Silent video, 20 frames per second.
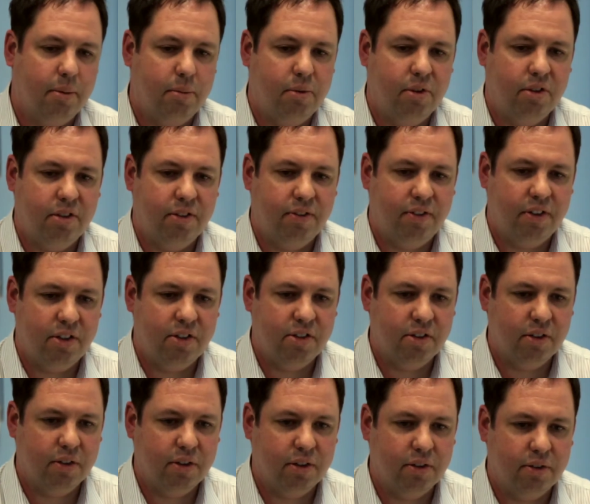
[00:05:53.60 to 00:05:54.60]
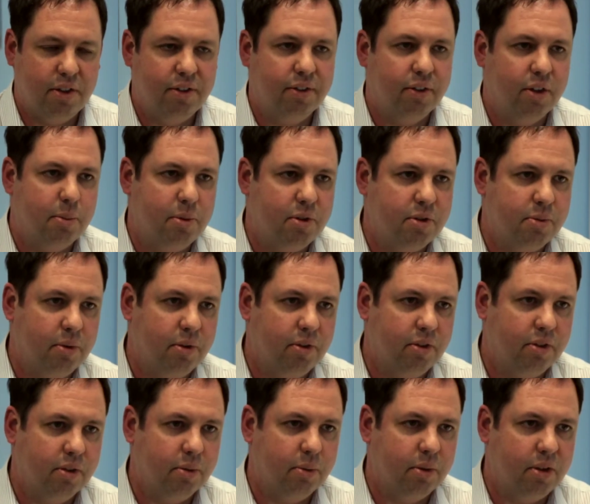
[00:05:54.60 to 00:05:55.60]
just to finish off the
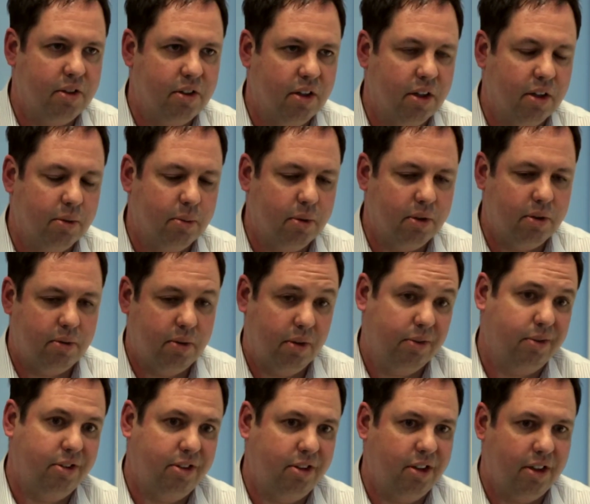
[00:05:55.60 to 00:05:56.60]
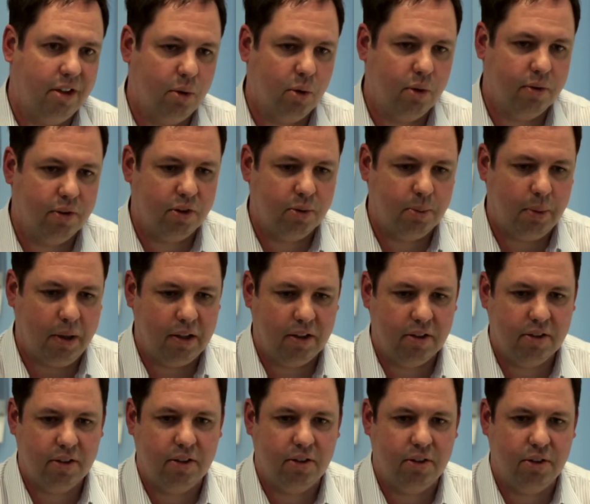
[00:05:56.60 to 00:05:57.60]
refurbishments that we'd done. We'd obviously
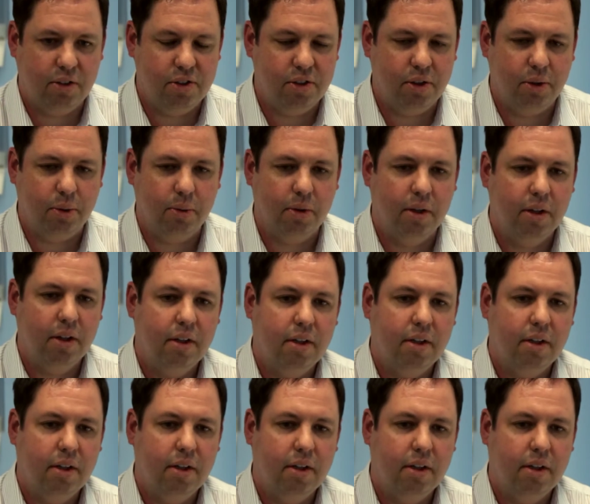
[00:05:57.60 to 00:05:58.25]
overspent, as you do.